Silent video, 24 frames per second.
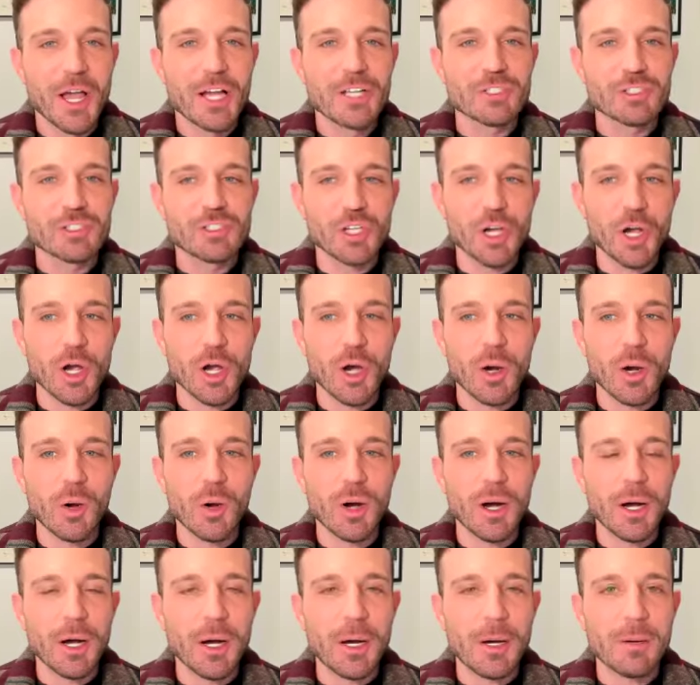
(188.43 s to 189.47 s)

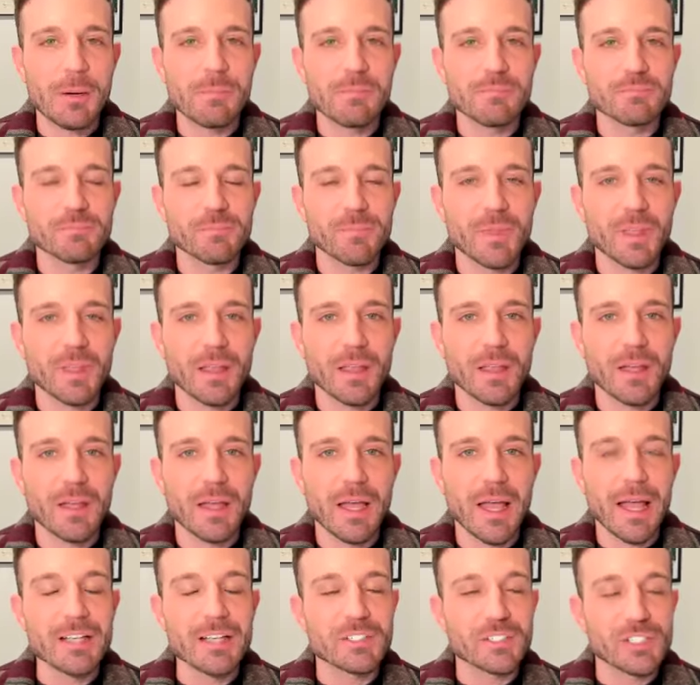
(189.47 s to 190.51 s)
So
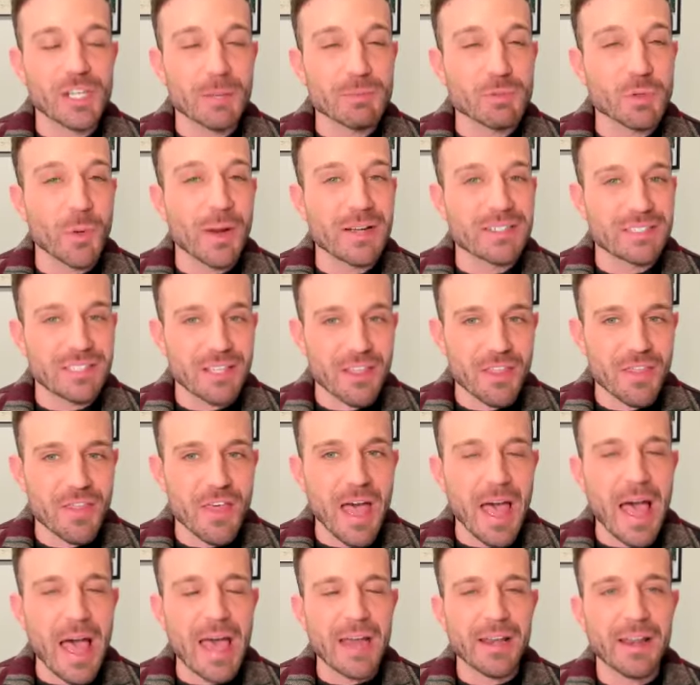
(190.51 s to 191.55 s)
subsequent to
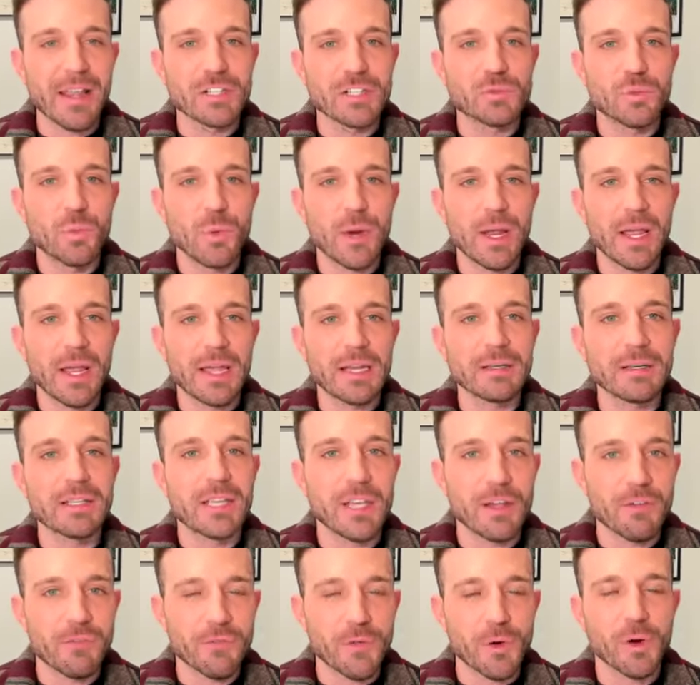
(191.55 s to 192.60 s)
that is when
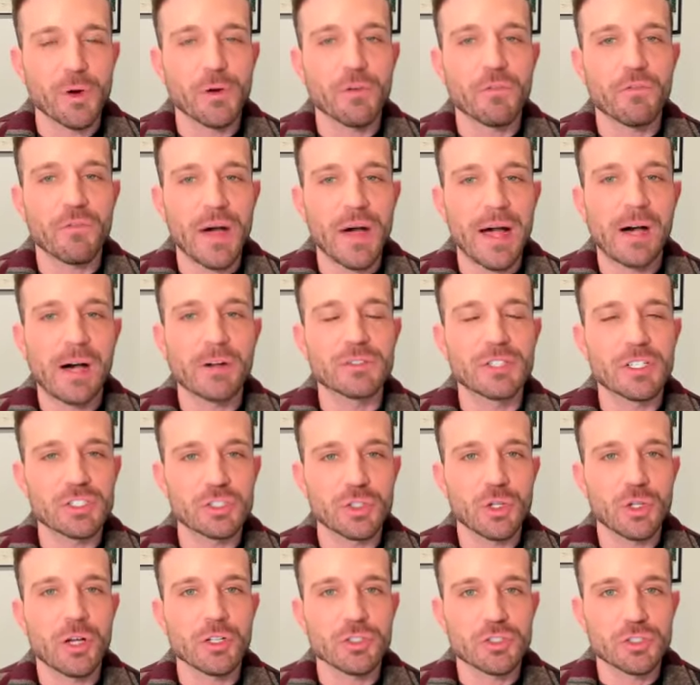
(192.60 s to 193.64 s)
Gifford filed this
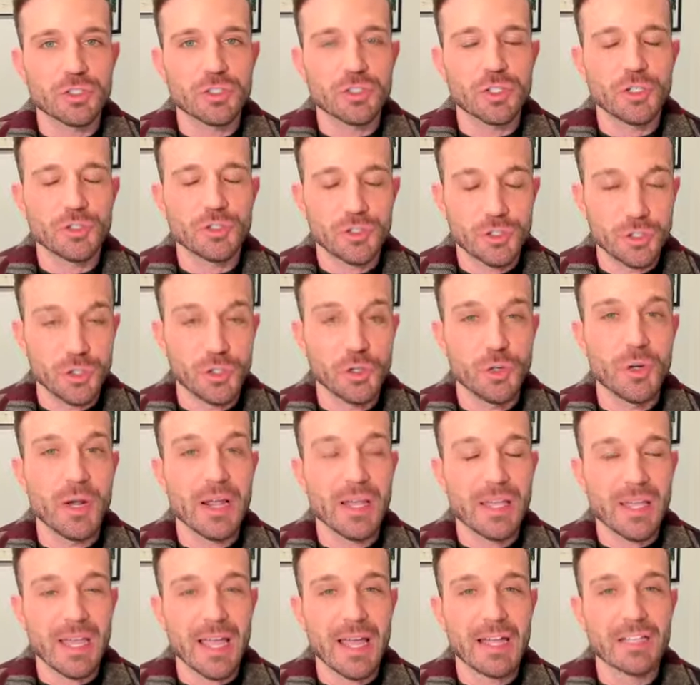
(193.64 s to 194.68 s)
lawsuit
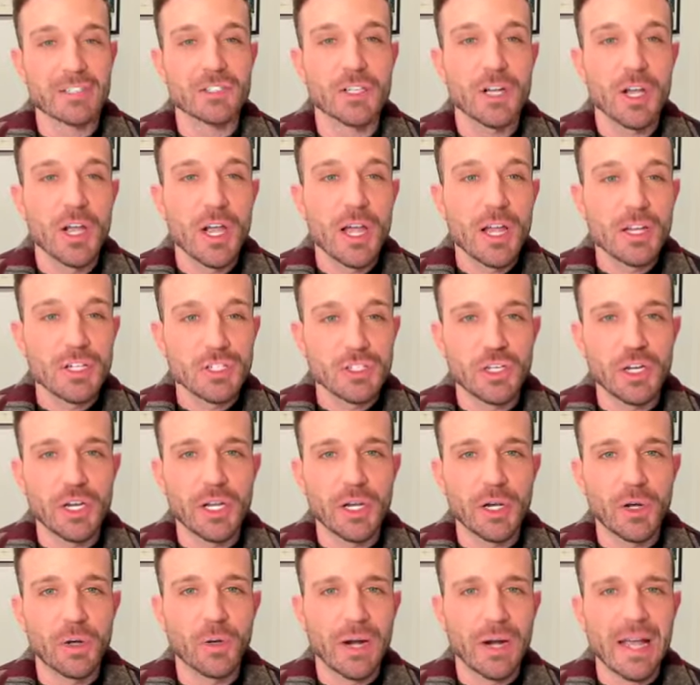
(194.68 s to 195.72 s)
against
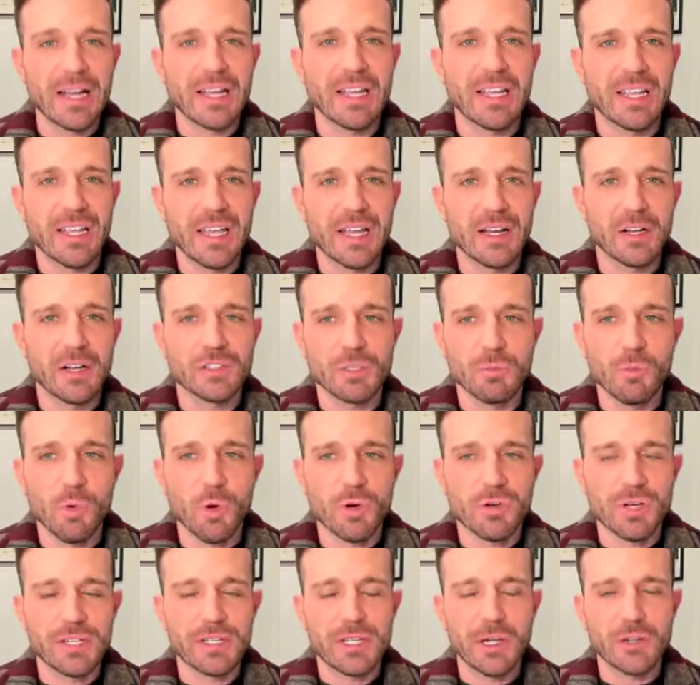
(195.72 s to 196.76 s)
Sheil, and I can get some
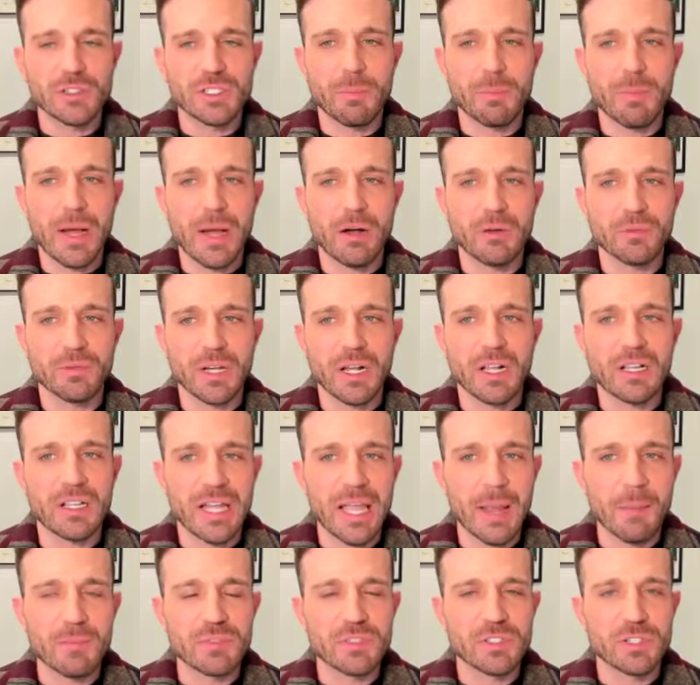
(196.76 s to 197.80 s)
more details about the
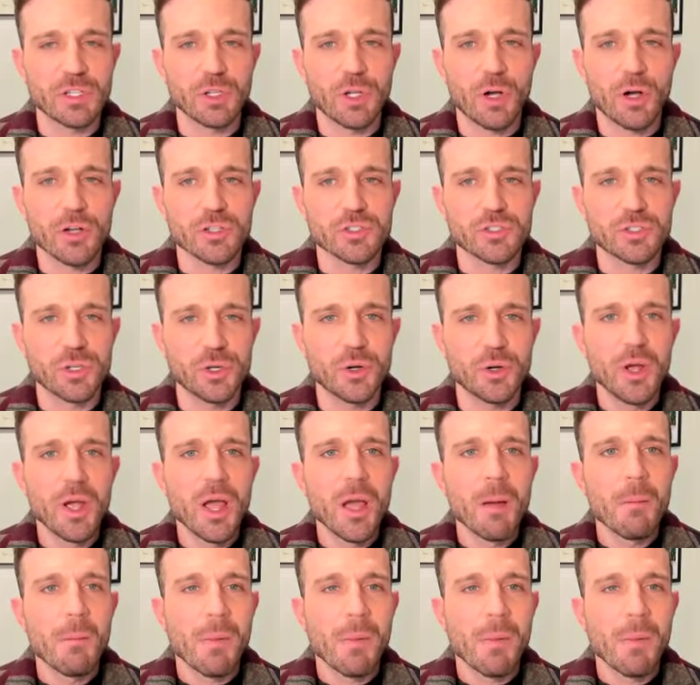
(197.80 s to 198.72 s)
claims of the lawsuit.